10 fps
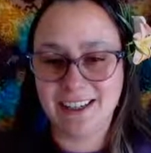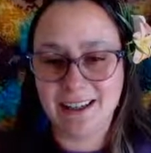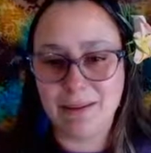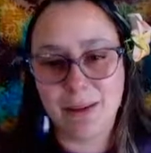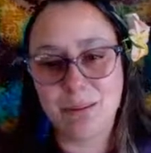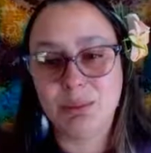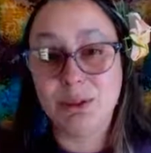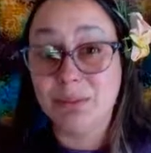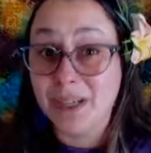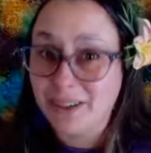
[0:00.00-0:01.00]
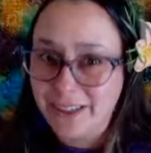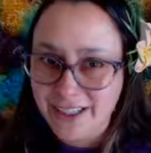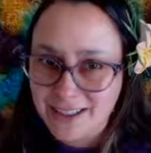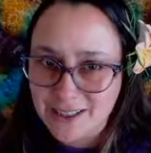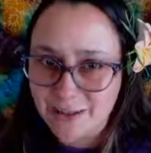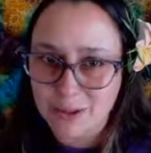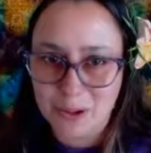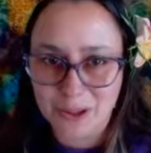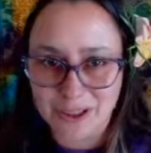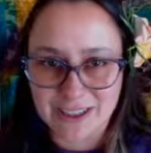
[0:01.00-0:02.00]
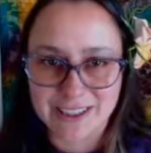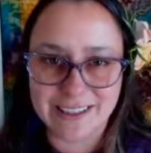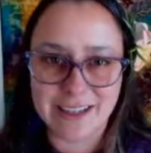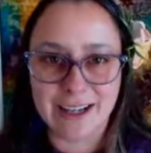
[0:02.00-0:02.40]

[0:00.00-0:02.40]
The plumerias, of course.